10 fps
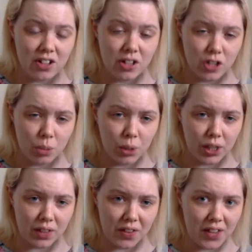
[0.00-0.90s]
to work
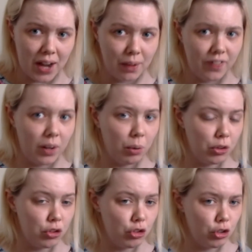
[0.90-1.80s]
this out if I
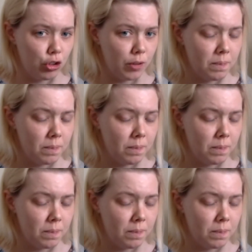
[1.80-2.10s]
wasn't sure.